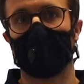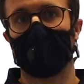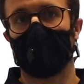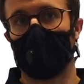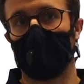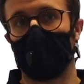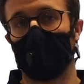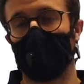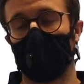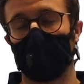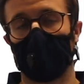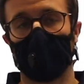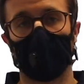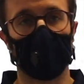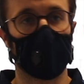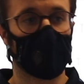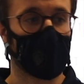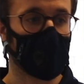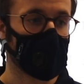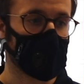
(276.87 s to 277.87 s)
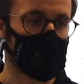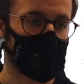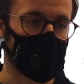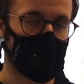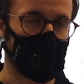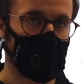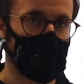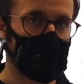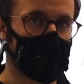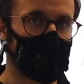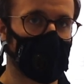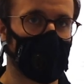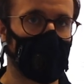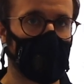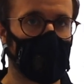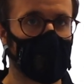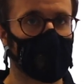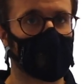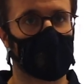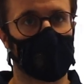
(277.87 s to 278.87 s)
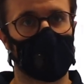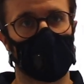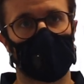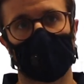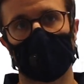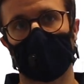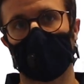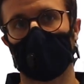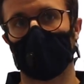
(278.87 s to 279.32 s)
and then what we do is a gait analysis.